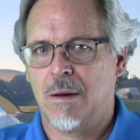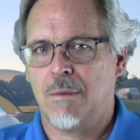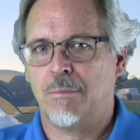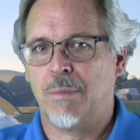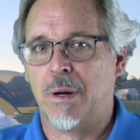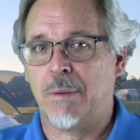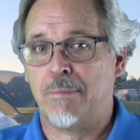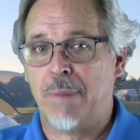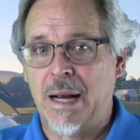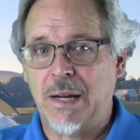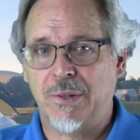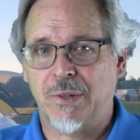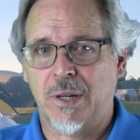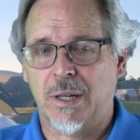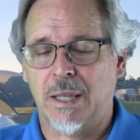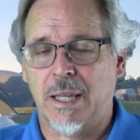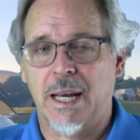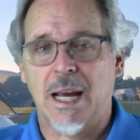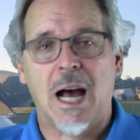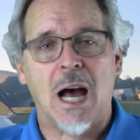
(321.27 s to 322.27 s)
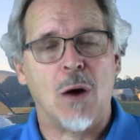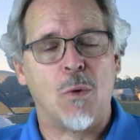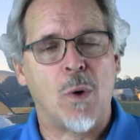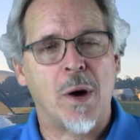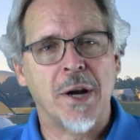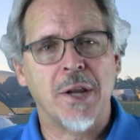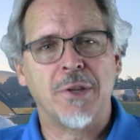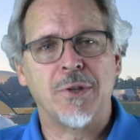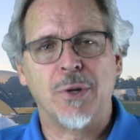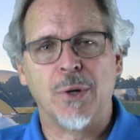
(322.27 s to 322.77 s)
But basically, I
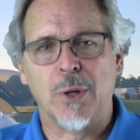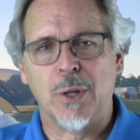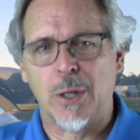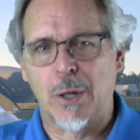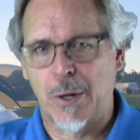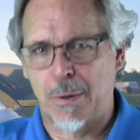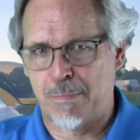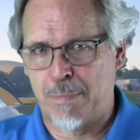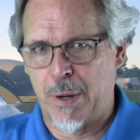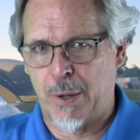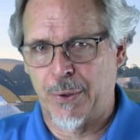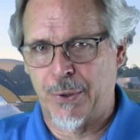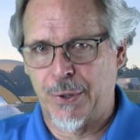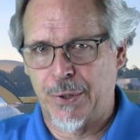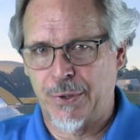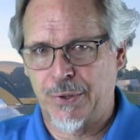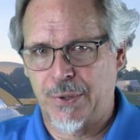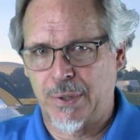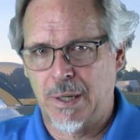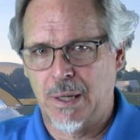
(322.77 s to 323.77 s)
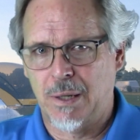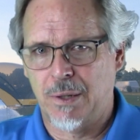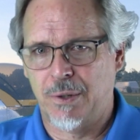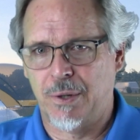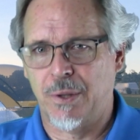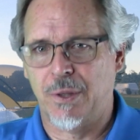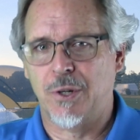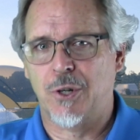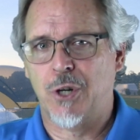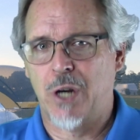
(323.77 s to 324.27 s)
wanted to alert builders
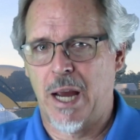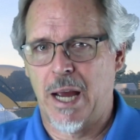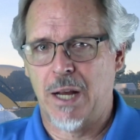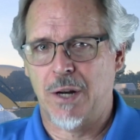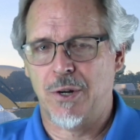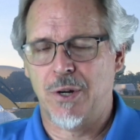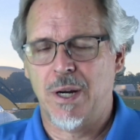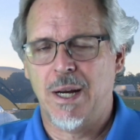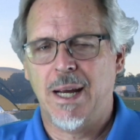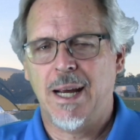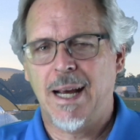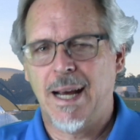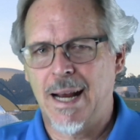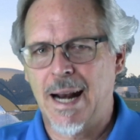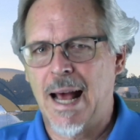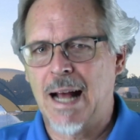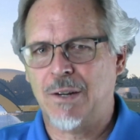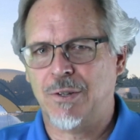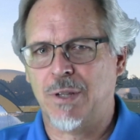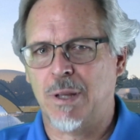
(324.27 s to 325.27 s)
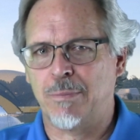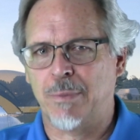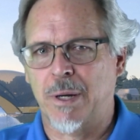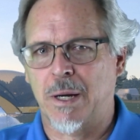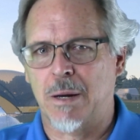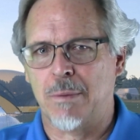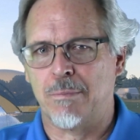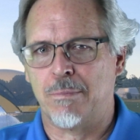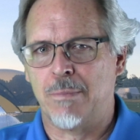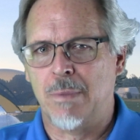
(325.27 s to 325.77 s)
to the change and ask them
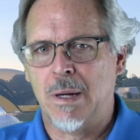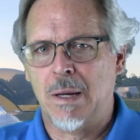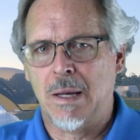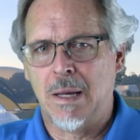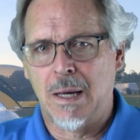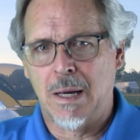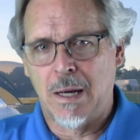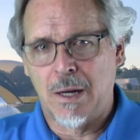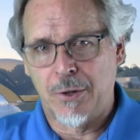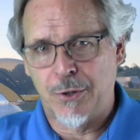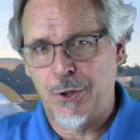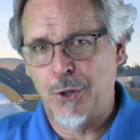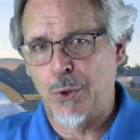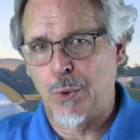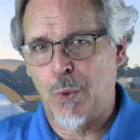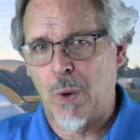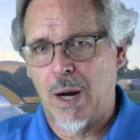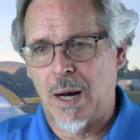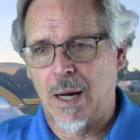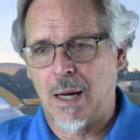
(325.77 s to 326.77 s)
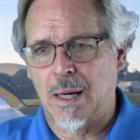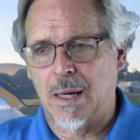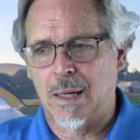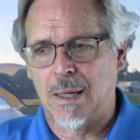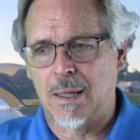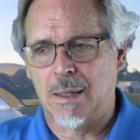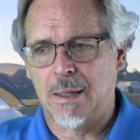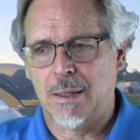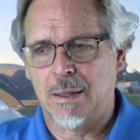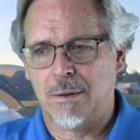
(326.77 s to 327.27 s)

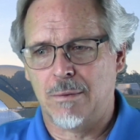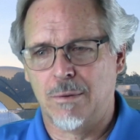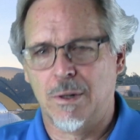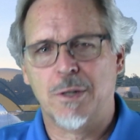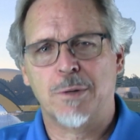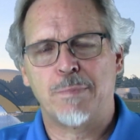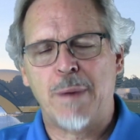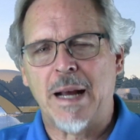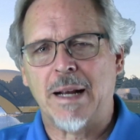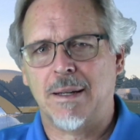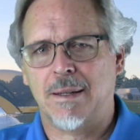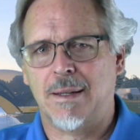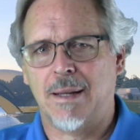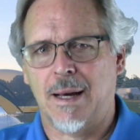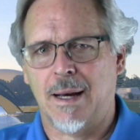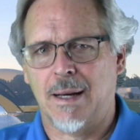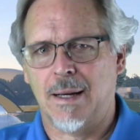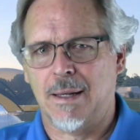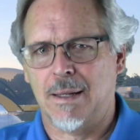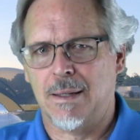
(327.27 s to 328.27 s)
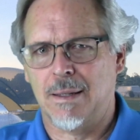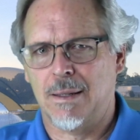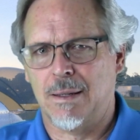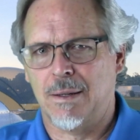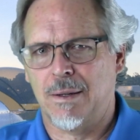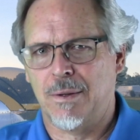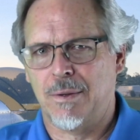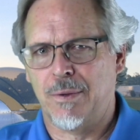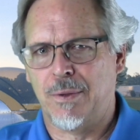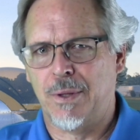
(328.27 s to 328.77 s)
to respect
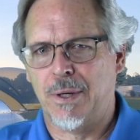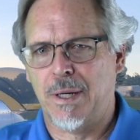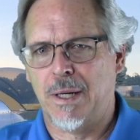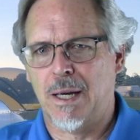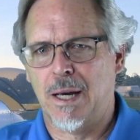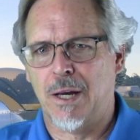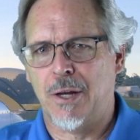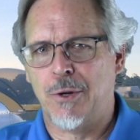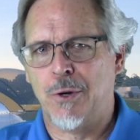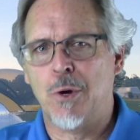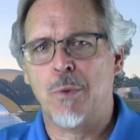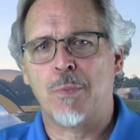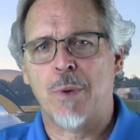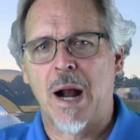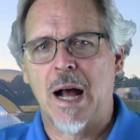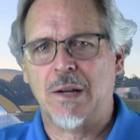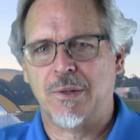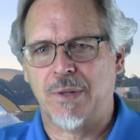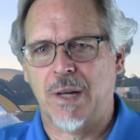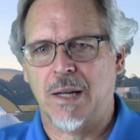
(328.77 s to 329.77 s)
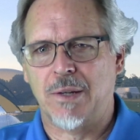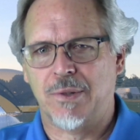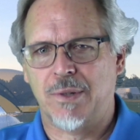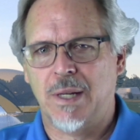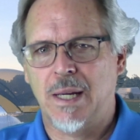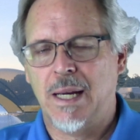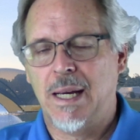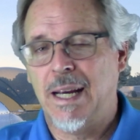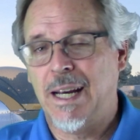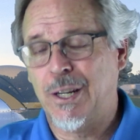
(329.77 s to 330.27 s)
the new process.
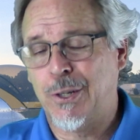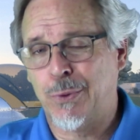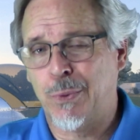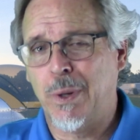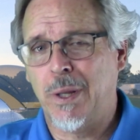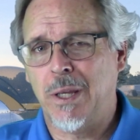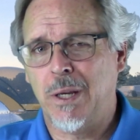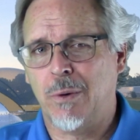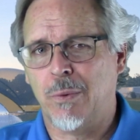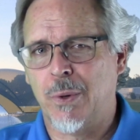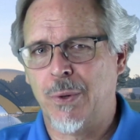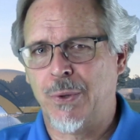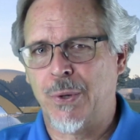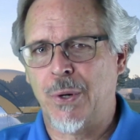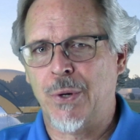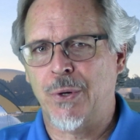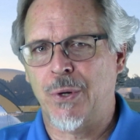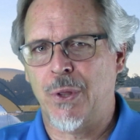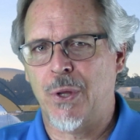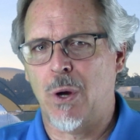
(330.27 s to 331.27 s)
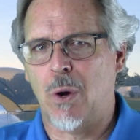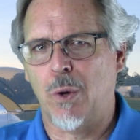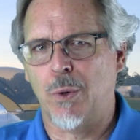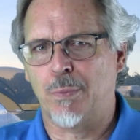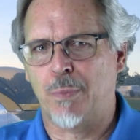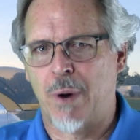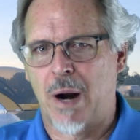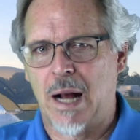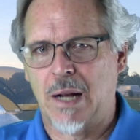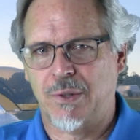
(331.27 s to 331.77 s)
It's really a return to the old
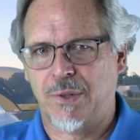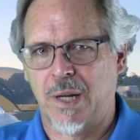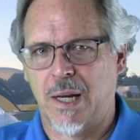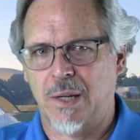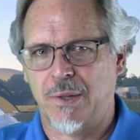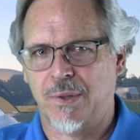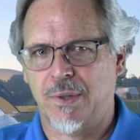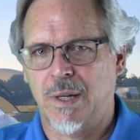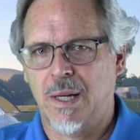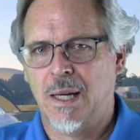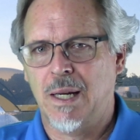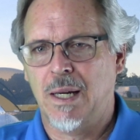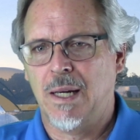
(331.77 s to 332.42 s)
process.